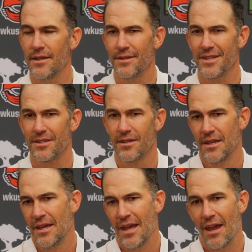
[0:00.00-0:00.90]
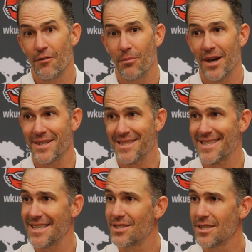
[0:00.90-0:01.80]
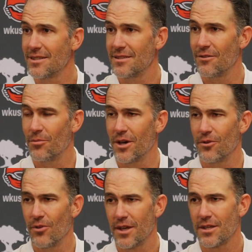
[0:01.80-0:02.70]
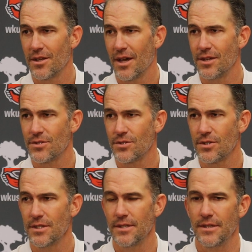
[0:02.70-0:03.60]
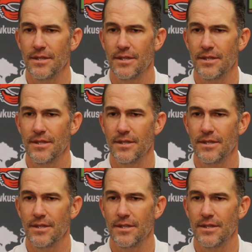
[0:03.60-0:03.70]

And I think everybody sees it, everybody recognizes it,